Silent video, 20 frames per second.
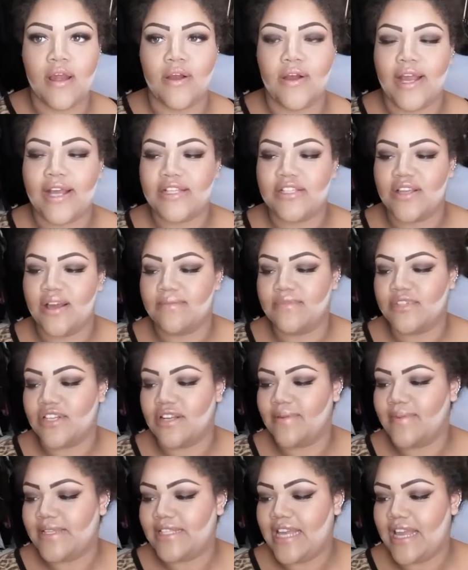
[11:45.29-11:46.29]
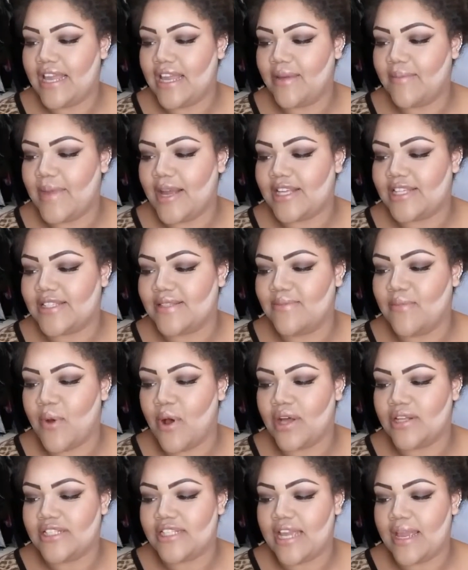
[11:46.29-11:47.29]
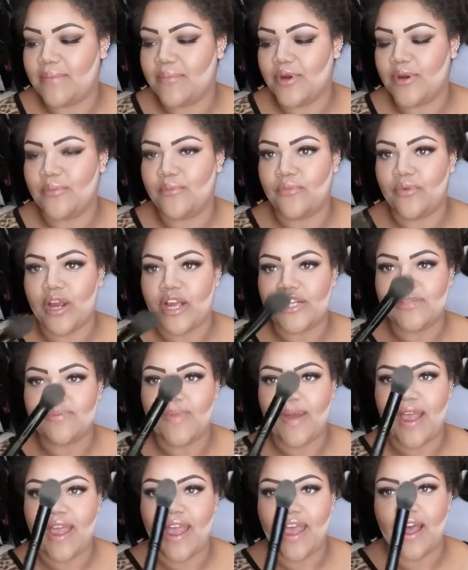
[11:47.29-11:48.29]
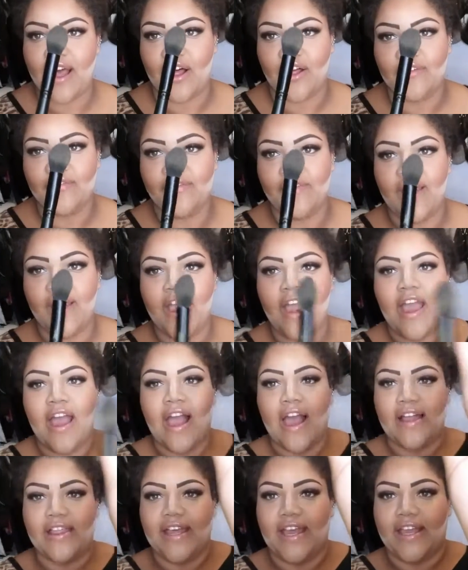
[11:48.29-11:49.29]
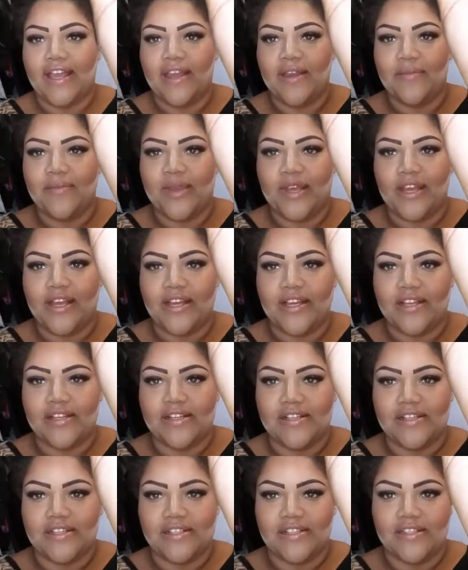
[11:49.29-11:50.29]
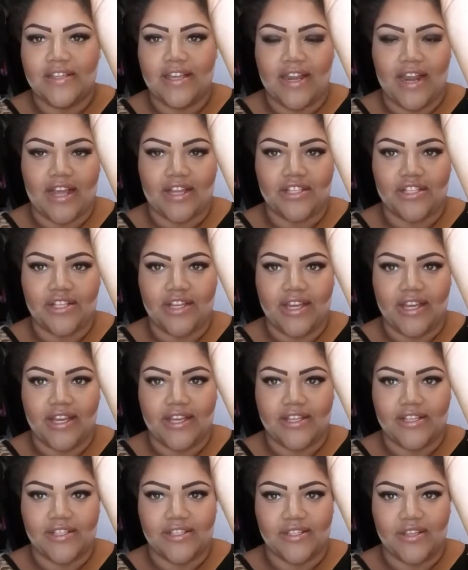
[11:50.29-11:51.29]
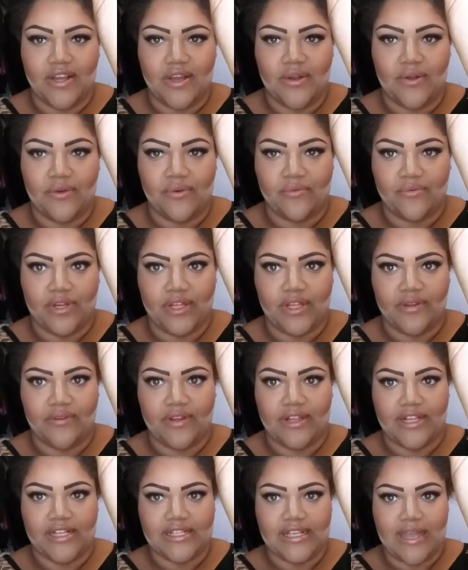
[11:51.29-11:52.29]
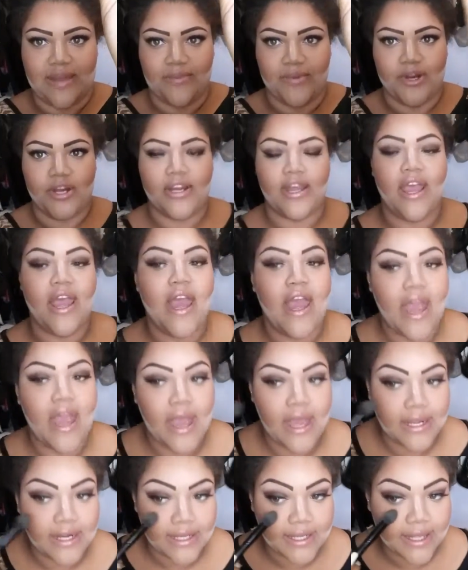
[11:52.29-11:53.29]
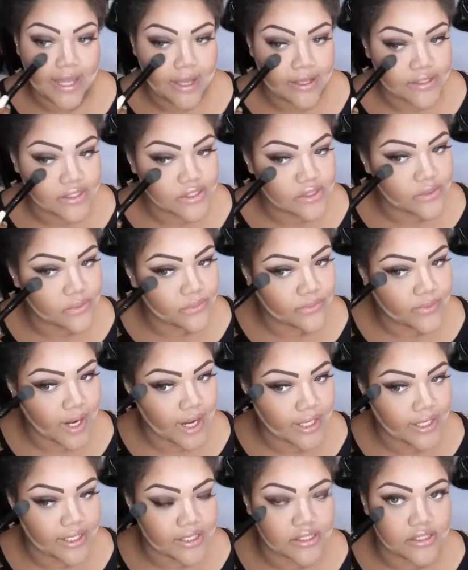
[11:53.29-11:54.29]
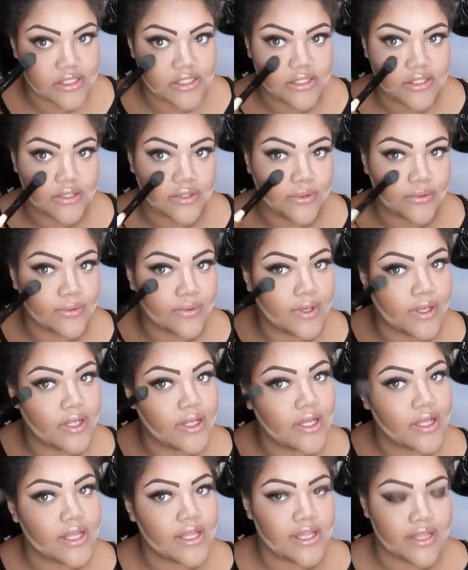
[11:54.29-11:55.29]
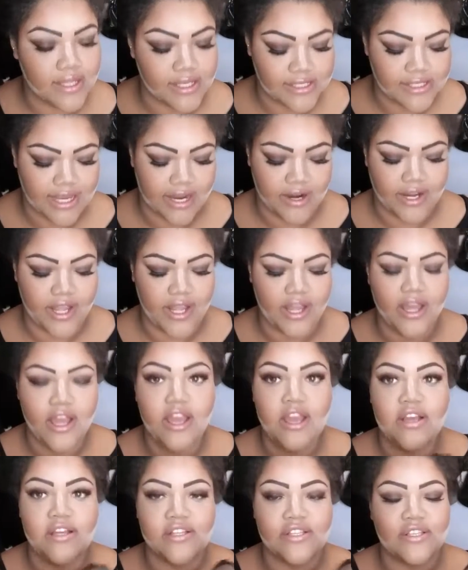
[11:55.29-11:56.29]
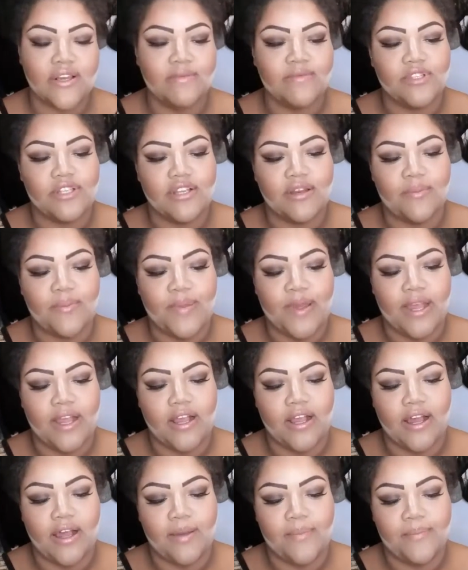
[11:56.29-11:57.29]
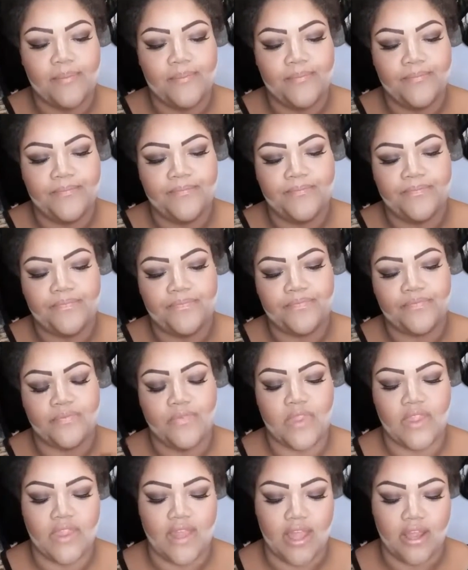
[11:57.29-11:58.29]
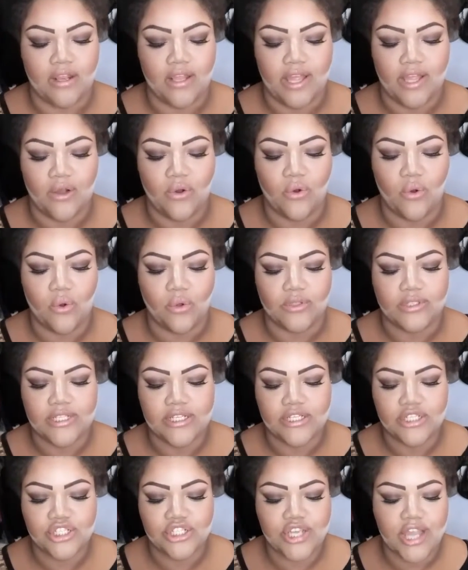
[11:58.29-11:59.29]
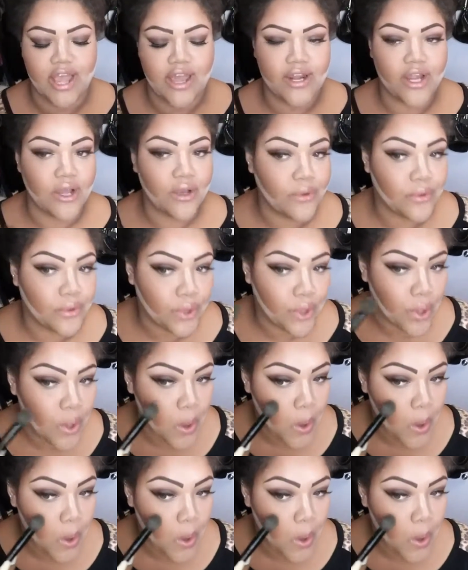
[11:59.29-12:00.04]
Okay, so I'm just going to be taking my small tapered brush by e.l.f. I like it because it actually is really tapered, and it gets right into this area. So I'm just going to pick up that like golden shadow